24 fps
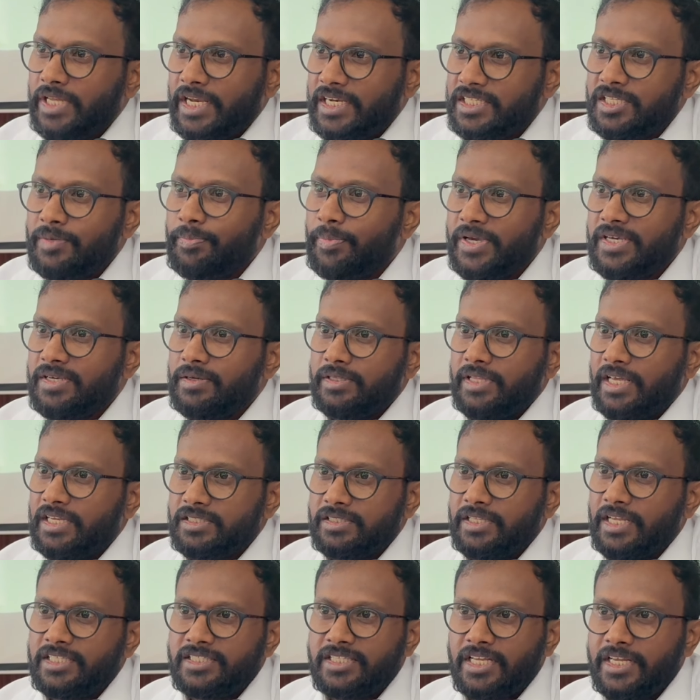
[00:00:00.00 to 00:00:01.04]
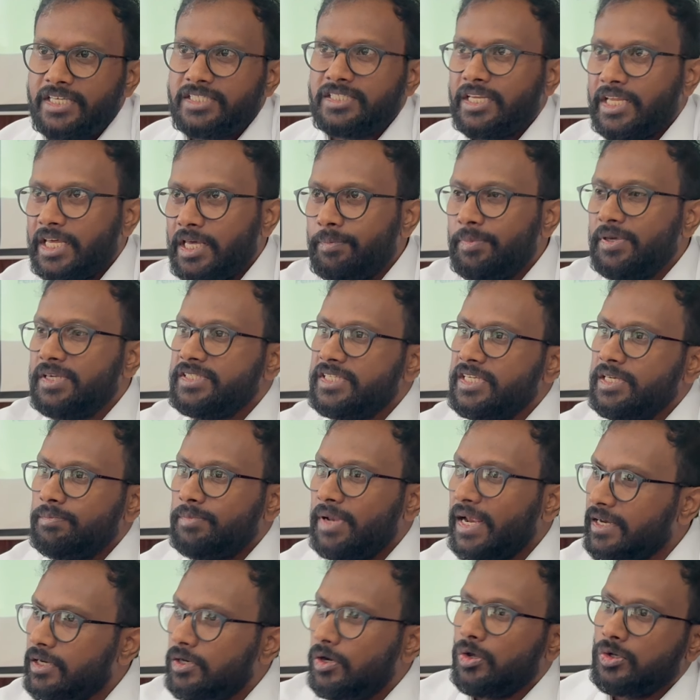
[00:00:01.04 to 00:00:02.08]
That's the reason, ABC,
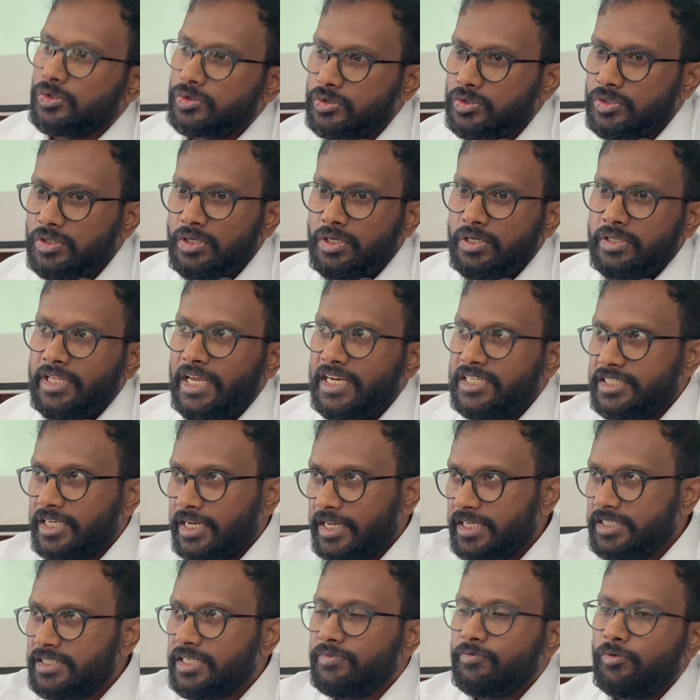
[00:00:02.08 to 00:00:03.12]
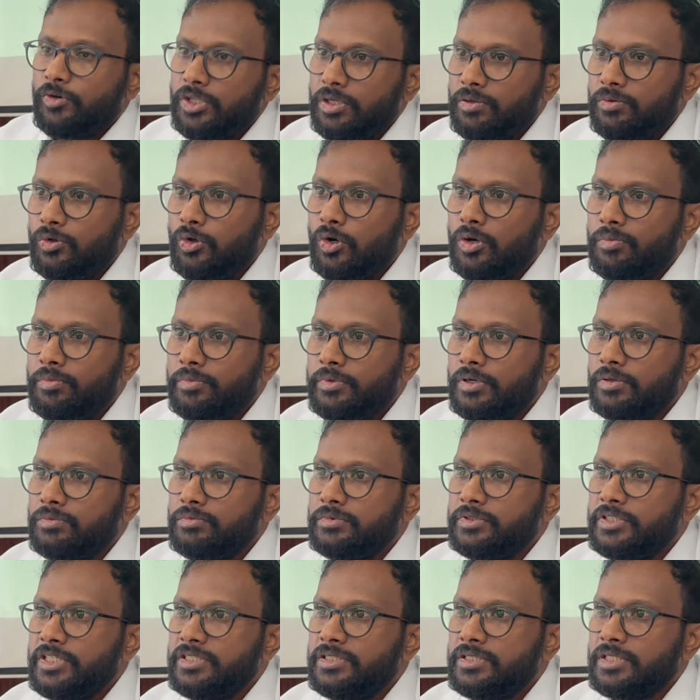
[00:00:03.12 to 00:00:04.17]
blood loss. That's the reason for the low
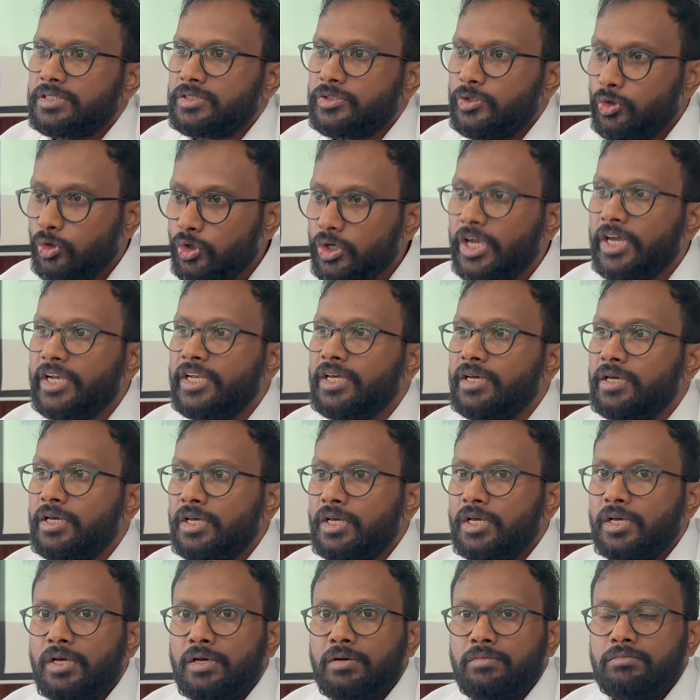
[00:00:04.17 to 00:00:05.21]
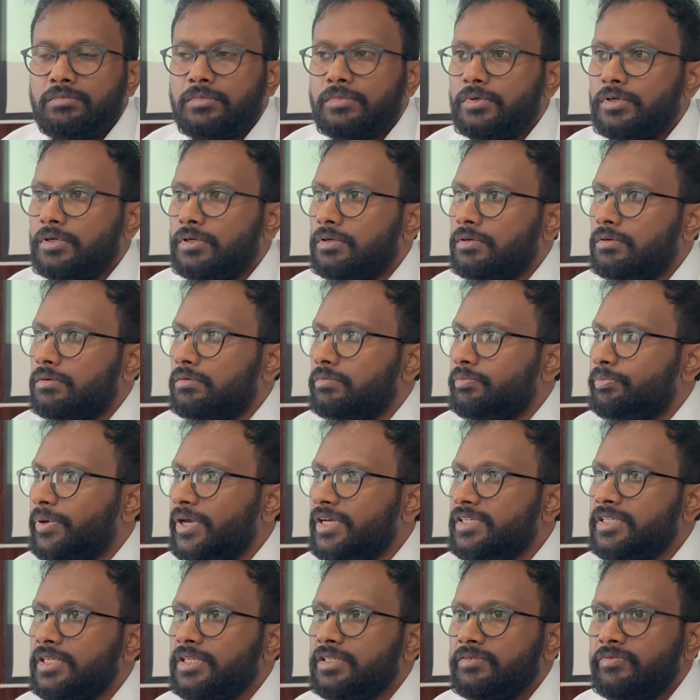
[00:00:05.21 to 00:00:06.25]
GCS. Do you get a
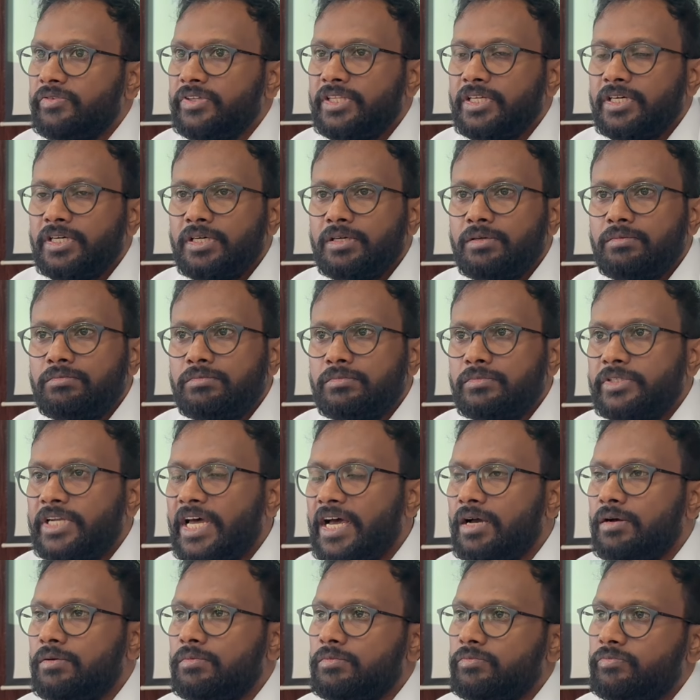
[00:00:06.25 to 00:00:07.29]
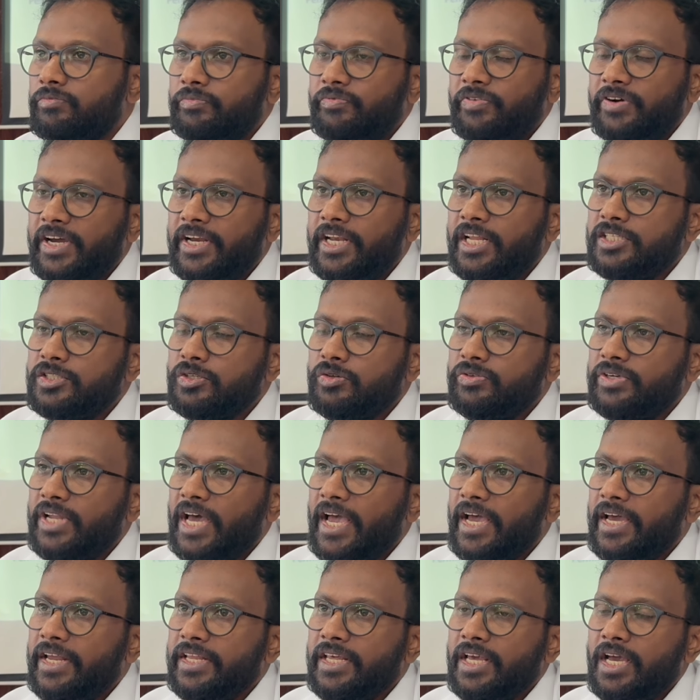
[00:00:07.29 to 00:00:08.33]
patient with 5 days of
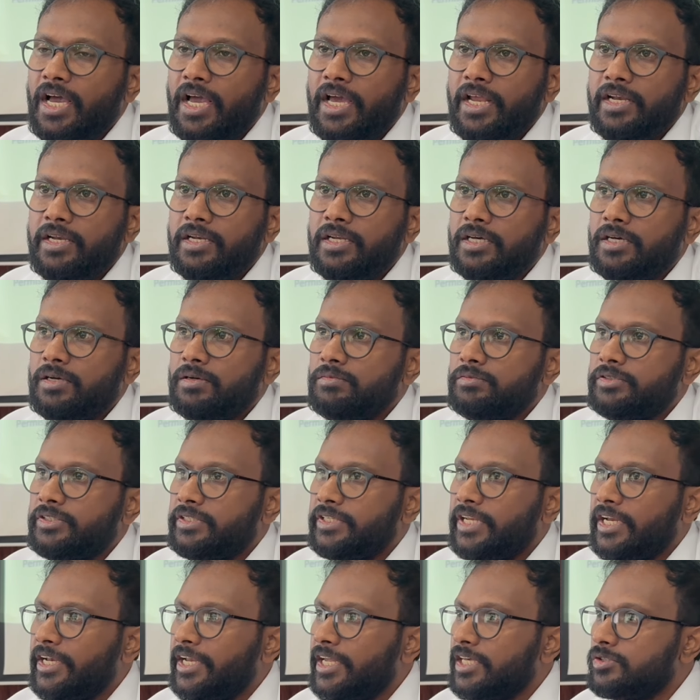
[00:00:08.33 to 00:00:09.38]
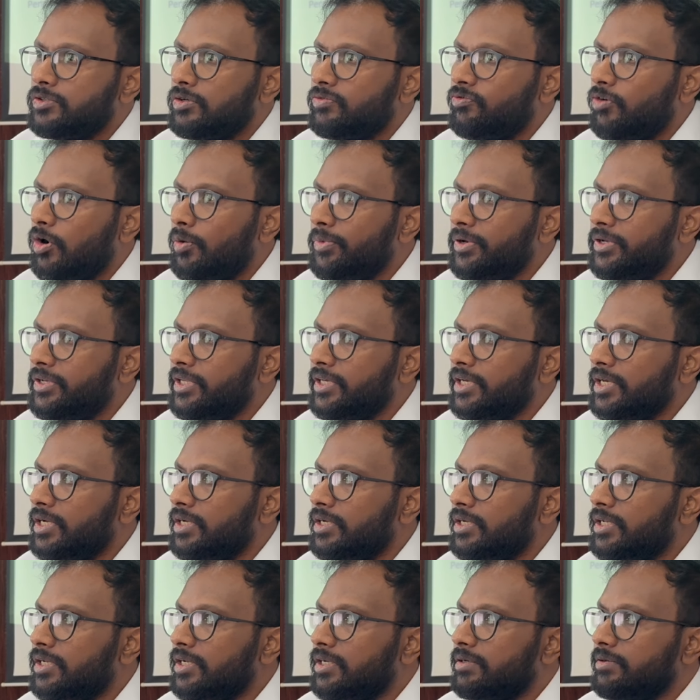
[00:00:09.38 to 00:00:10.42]
diarrhea and 10 days of vomiting
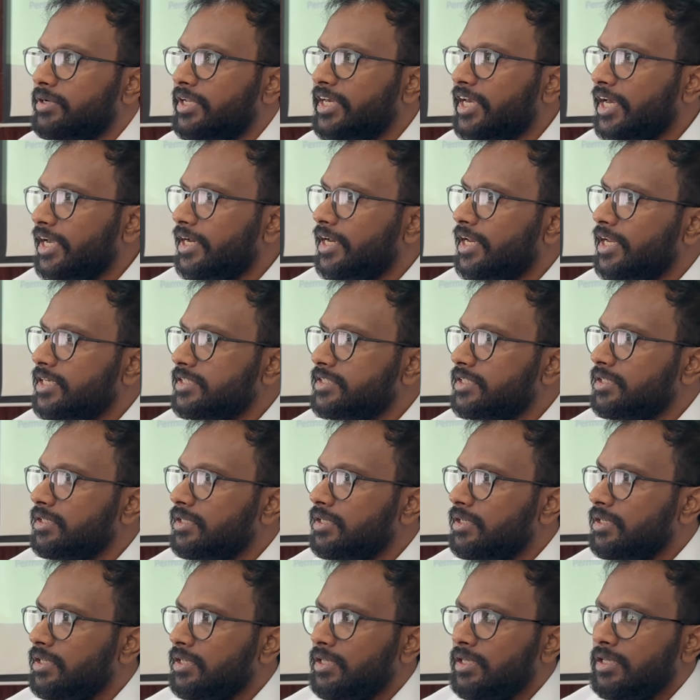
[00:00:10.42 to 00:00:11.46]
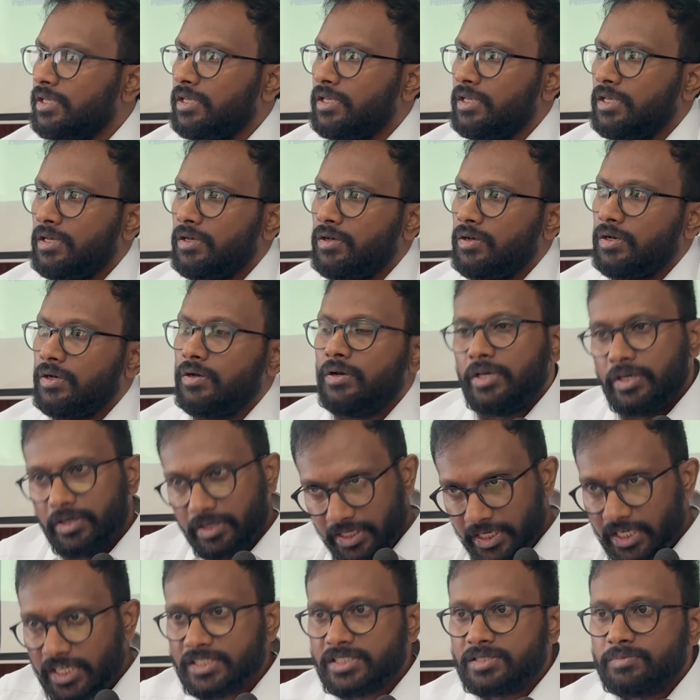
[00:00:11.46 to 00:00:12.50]
and dehydration?
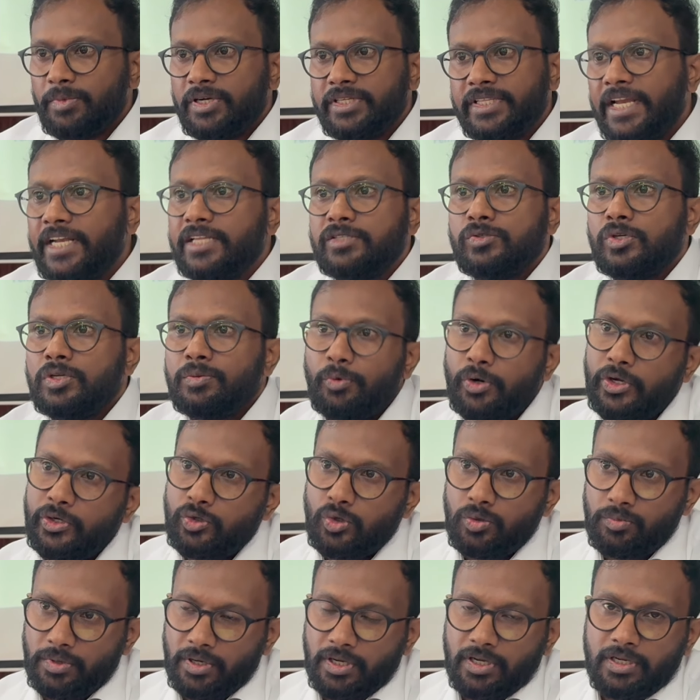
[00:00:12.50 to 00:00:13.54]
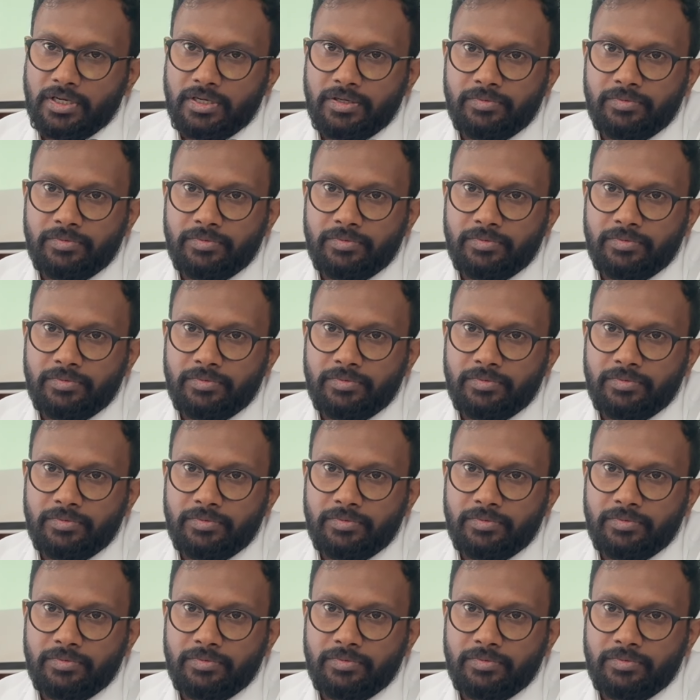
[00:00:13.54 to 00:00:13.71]
Yes, but that is not a polytrauma.